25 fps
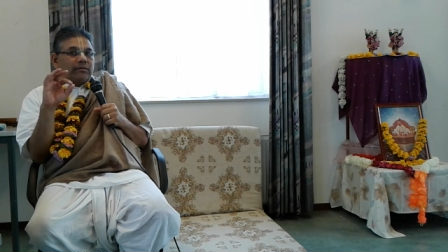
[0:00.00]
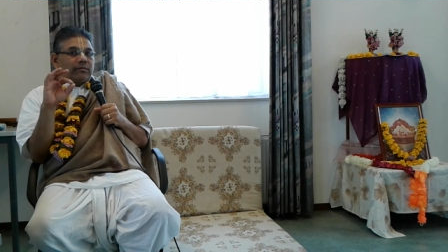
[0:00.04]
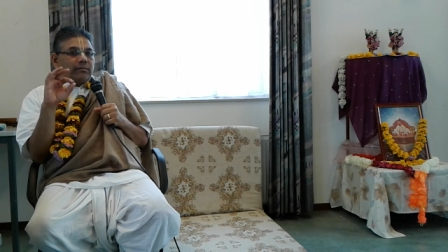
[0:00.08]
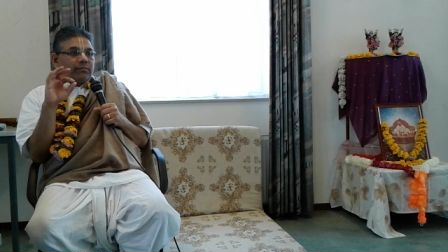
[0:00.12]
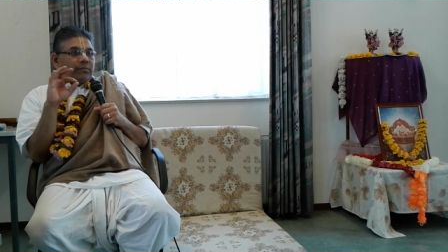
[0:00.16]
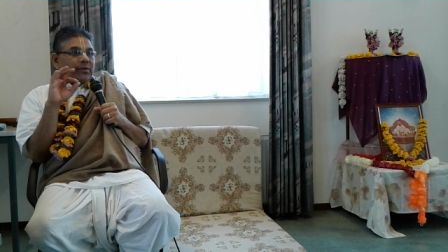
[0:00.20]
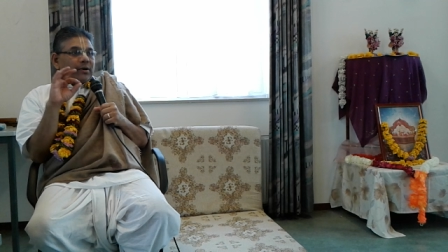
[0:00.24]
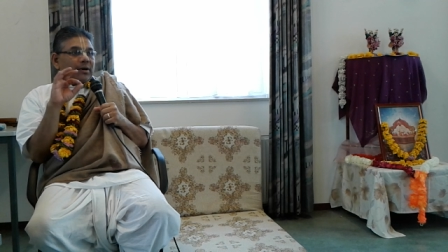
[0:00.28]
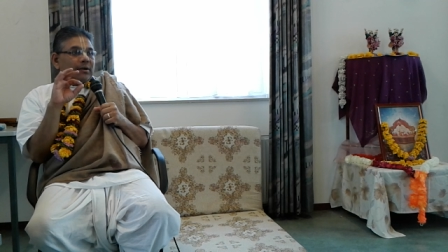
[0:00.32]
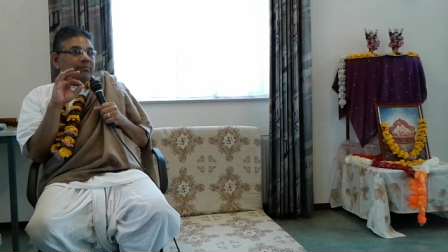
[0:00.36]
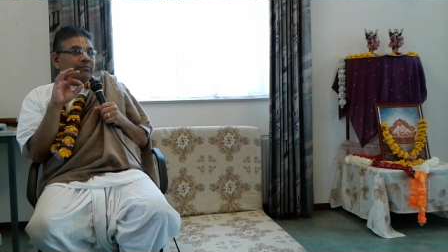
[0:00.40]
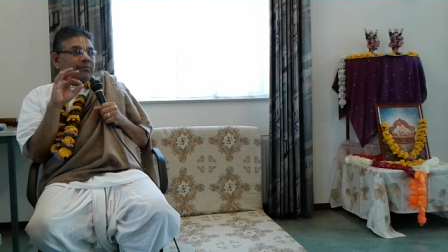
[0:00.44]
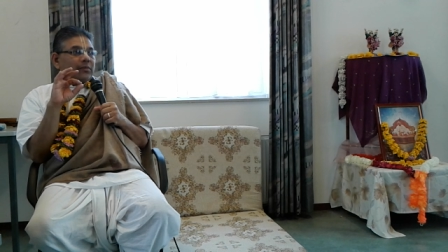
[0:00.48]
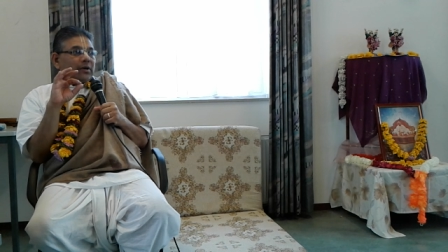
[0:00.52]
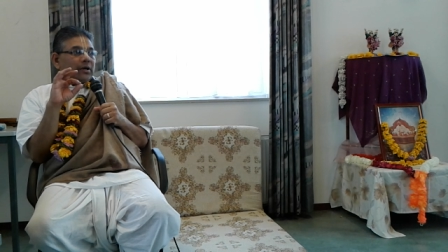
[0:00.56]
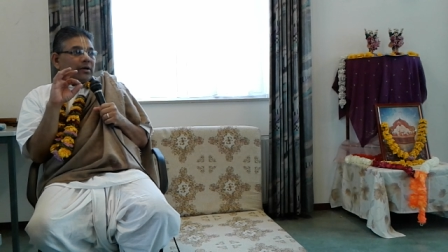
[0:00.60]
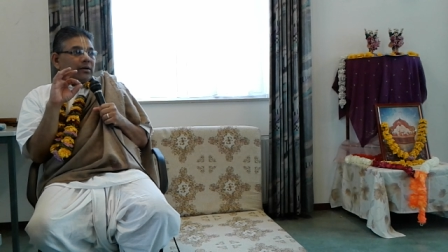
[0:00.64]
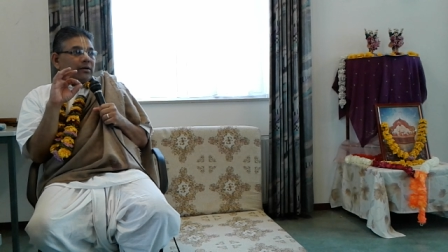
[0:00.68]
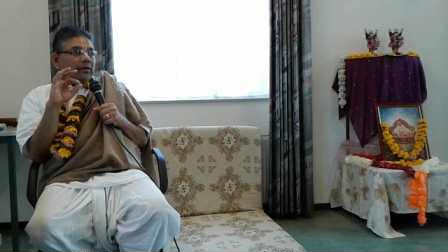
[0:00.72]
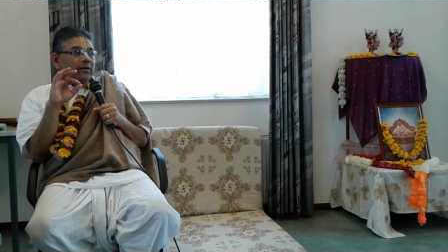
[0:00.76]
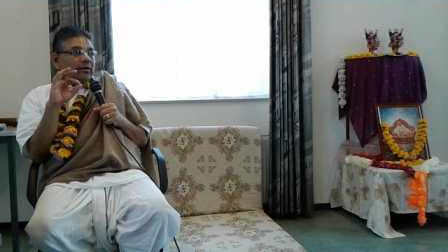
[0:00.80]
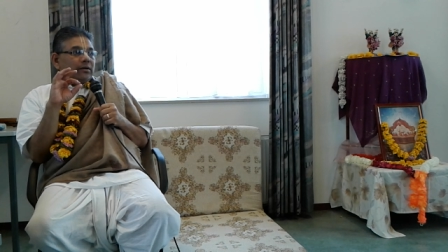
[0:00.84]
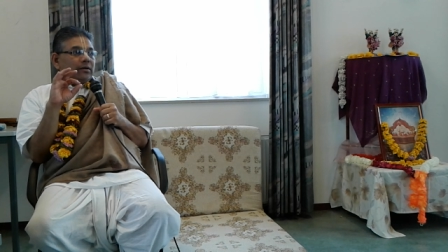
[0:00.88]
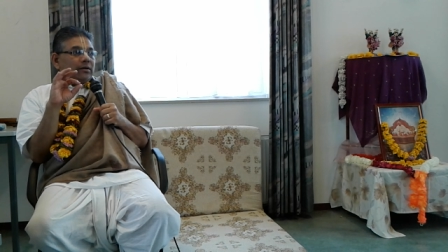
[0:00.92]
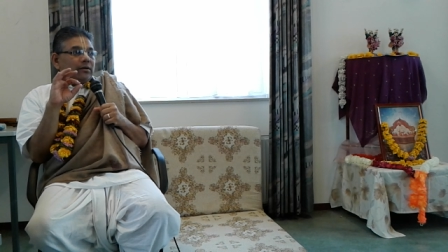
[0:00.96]

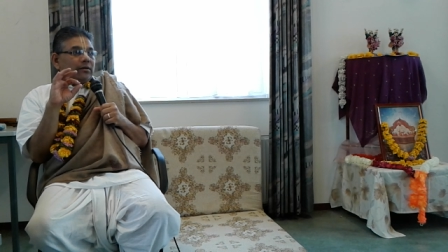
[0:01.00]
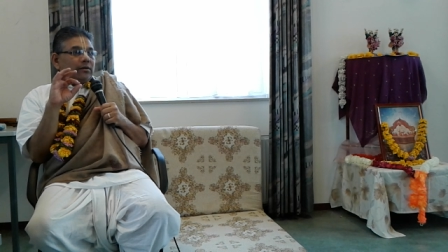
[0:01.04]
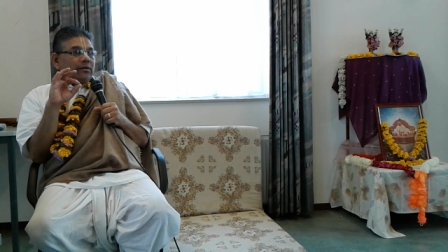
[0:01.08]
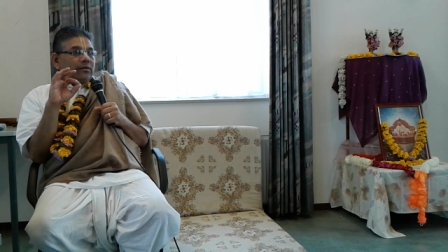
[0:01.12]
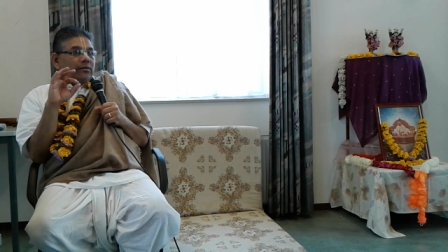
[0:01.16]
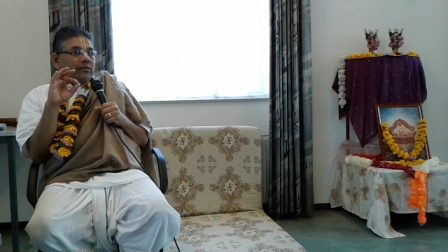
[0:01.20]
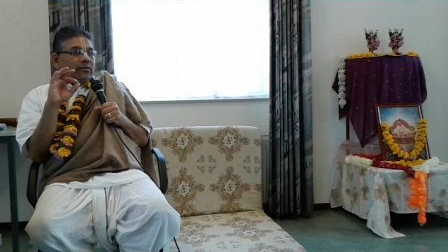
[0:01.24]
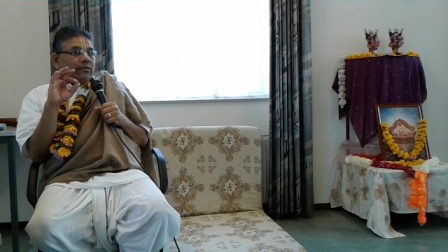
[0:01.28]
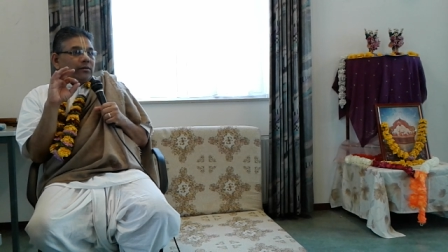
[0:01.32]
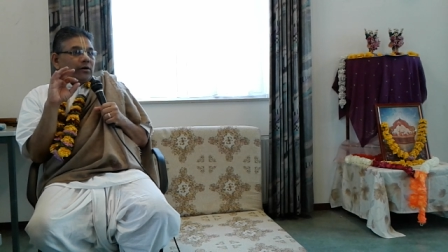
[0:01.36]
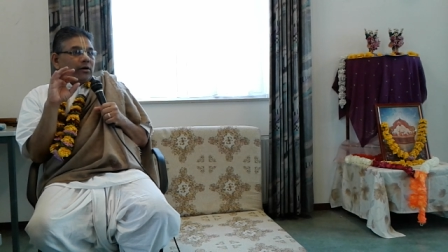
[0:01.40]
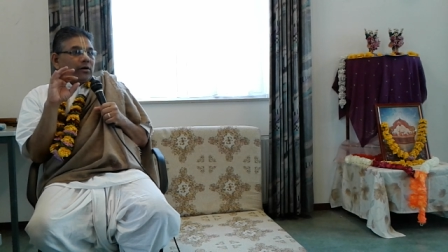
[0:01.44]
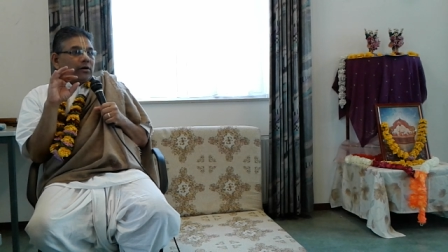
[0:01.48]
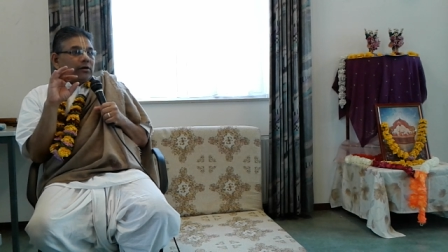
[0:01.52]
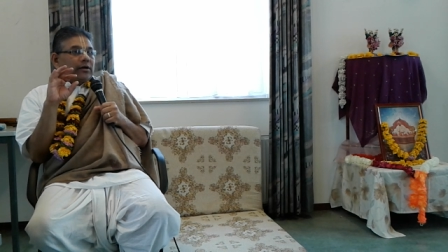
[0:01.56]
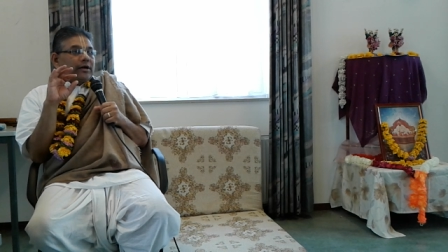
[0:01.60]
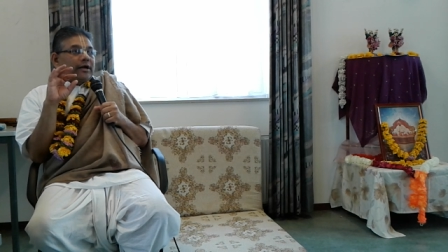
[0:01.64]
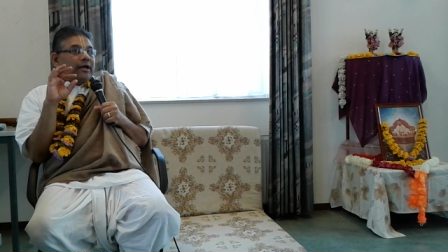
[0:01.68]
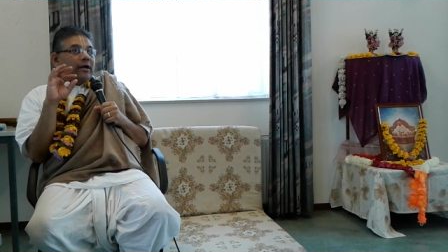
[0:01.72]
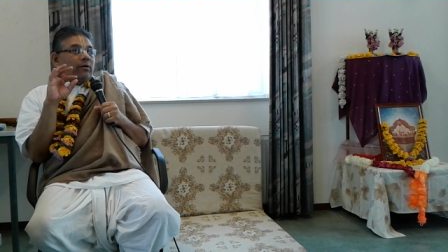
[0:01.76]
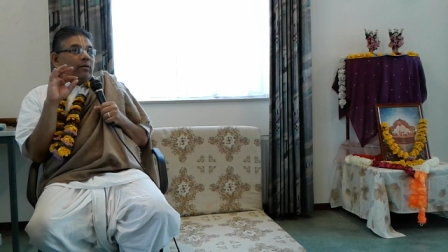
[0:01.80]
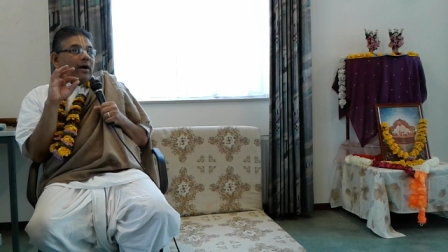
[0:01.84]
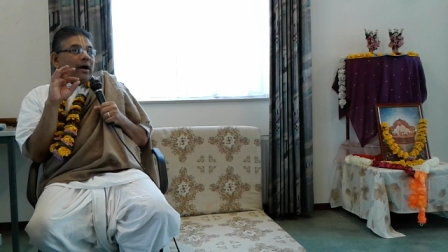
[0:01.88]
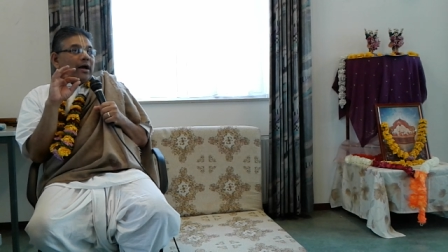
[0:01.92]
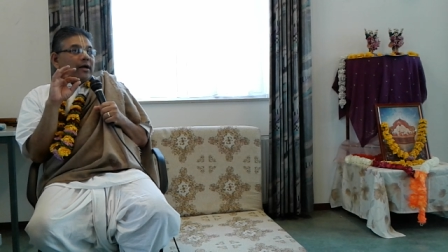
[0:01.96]
Brahma, or
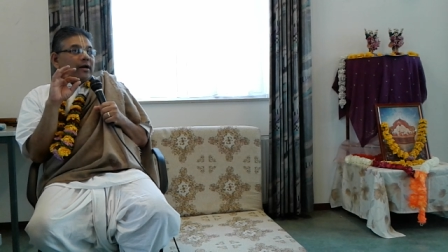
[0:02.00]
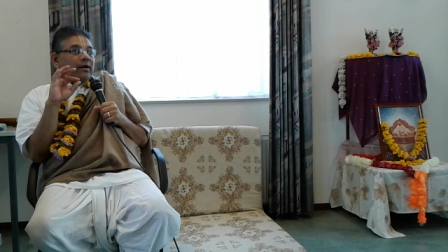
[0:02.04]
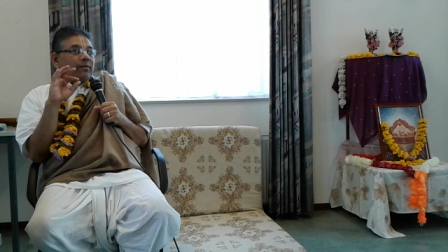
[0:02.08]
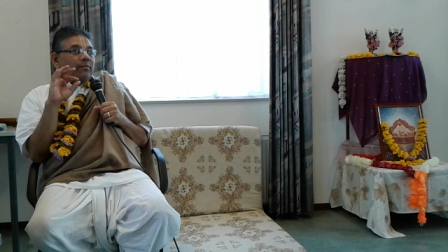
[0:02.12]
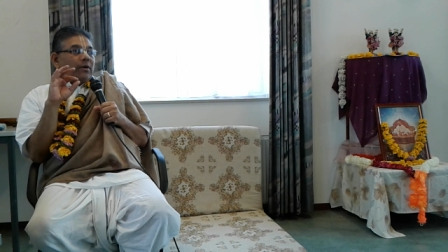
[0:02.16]
inquire